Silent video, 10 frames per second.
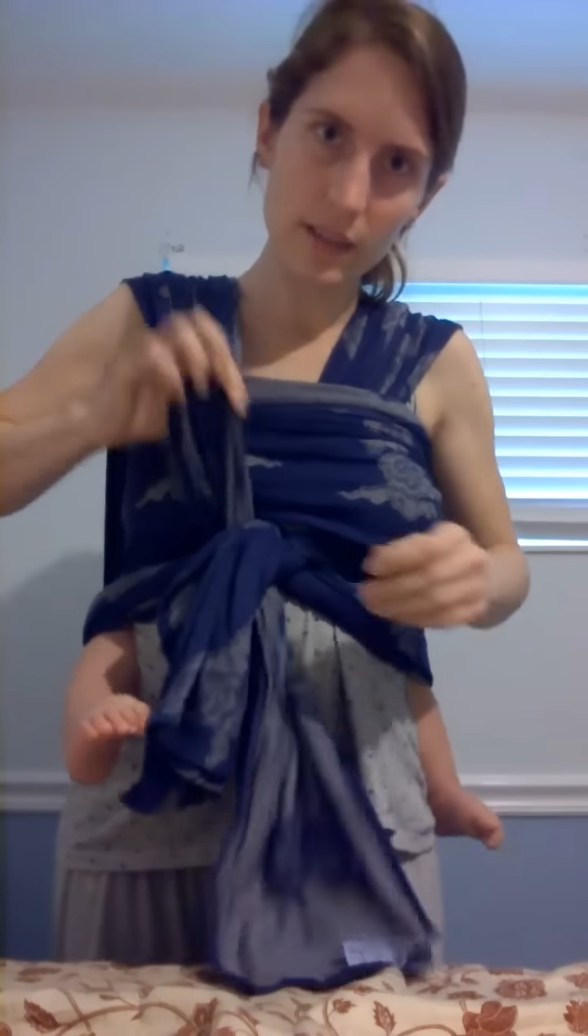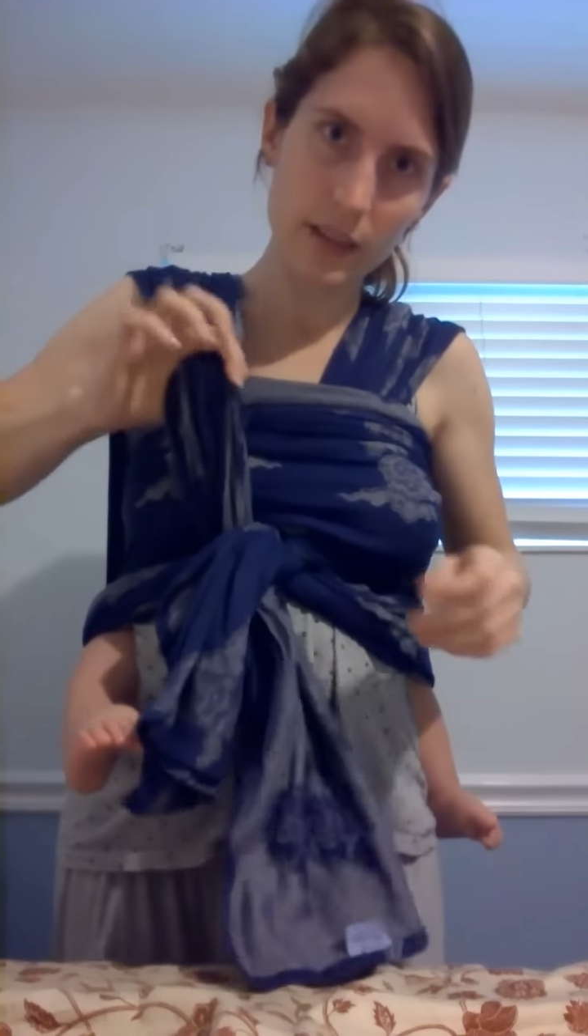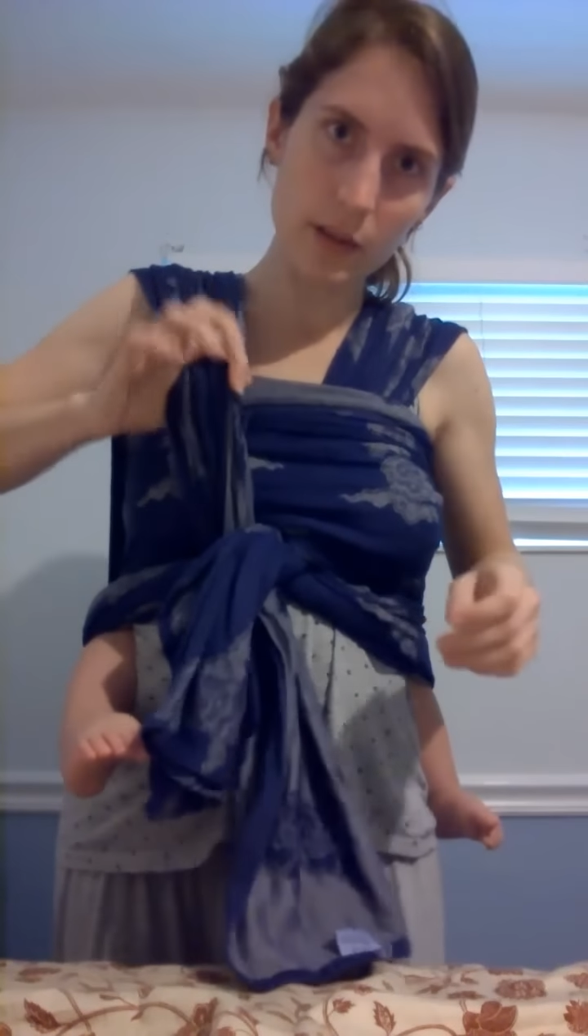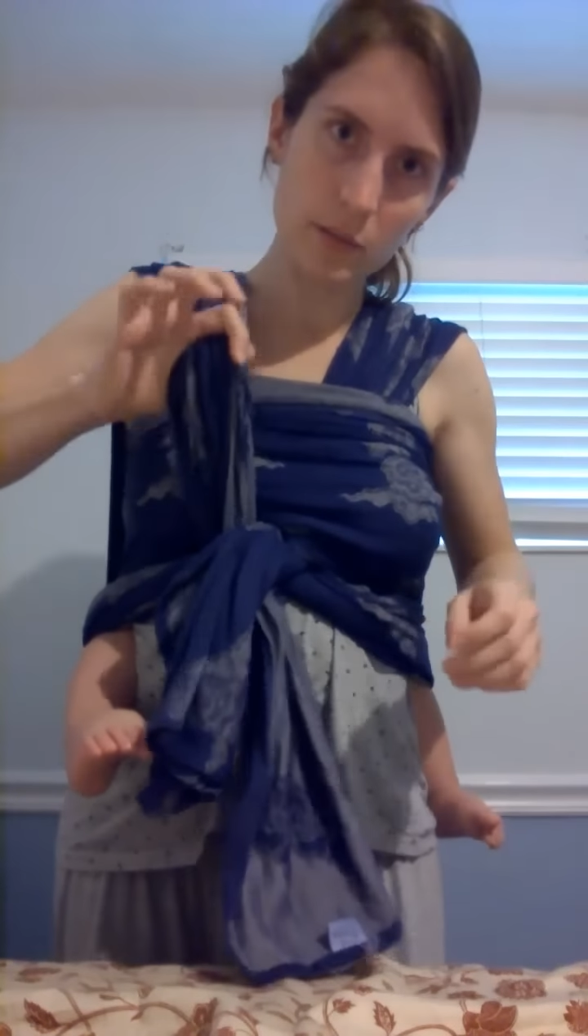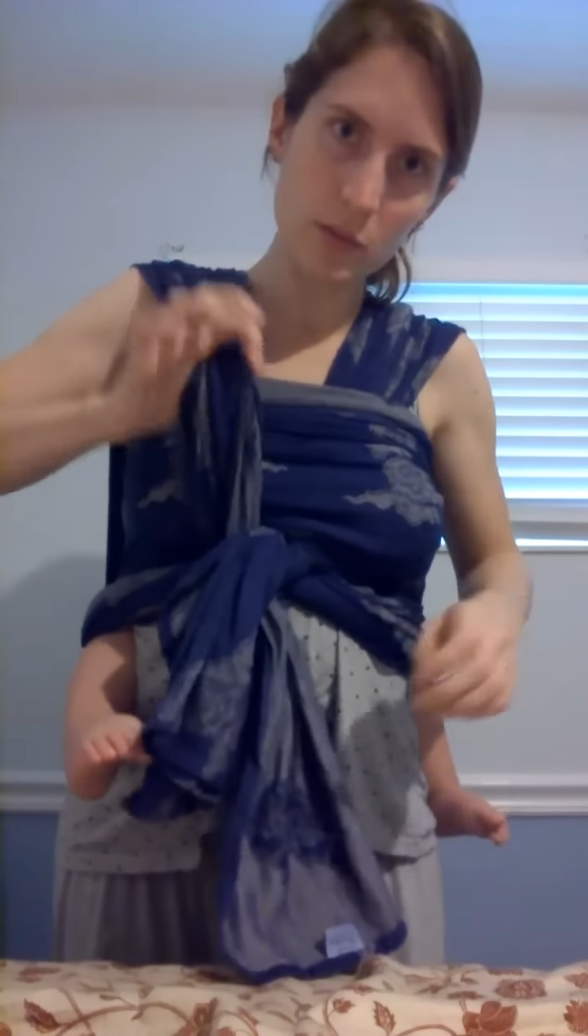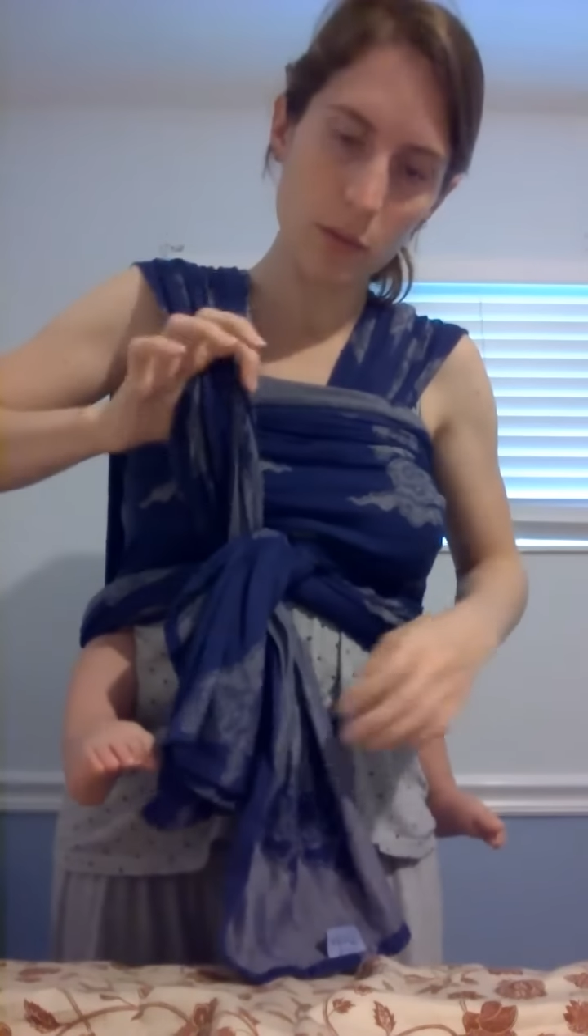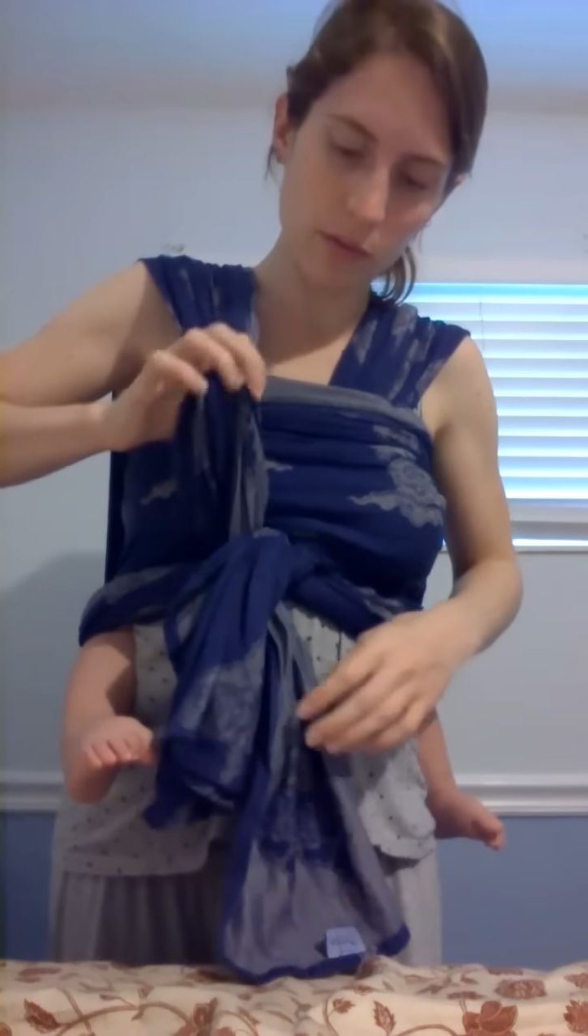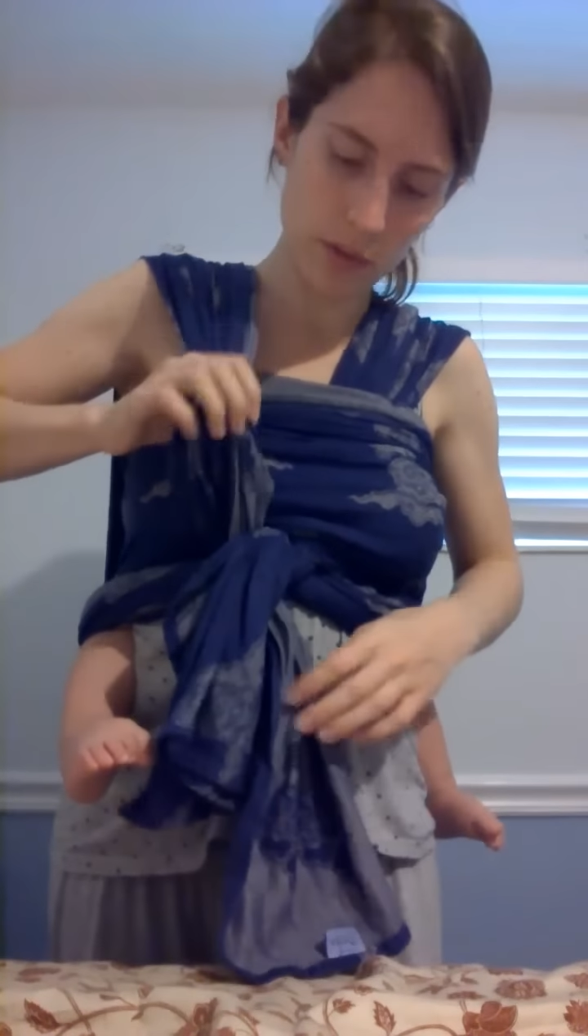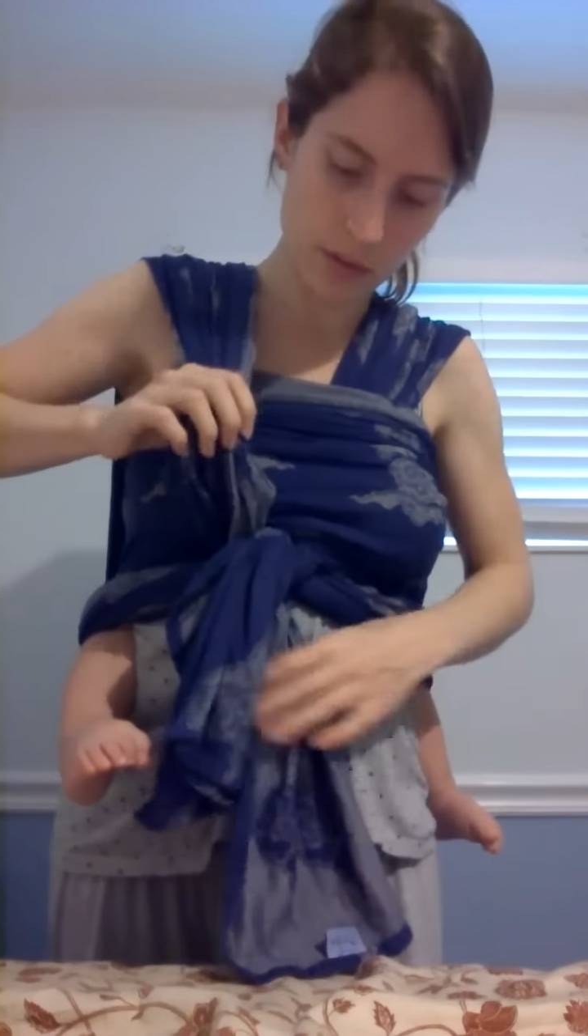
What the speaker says: from over the shoulder,